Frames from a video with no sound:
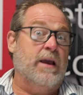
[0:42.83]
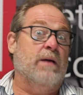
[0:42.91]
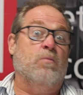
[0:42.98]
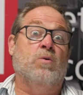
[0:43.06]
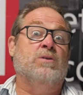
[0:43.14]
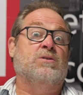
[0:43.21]

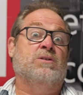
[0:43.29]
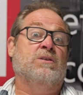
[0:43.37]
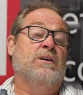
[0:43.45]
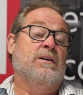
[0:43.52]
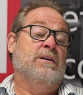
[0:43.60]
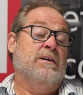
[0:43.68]
It was
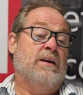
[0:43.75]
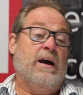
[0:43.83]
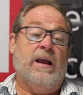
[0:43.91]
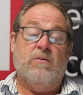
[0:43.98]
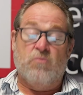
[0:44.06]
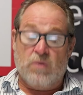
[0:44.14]

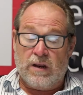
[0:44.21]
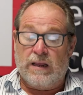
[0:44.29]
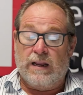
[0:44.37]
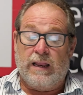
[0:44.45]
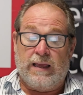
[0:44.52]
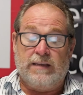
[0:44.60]
a
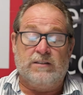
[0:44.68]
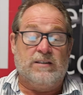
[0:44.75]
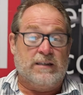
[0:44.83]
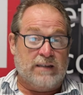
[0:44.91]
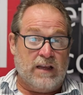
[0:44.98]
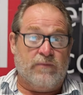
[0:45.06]
really
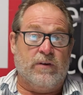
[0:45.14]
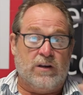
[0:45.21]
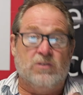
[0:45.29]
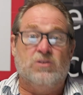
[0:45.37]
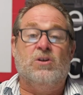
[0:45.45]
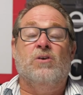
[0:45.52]
significant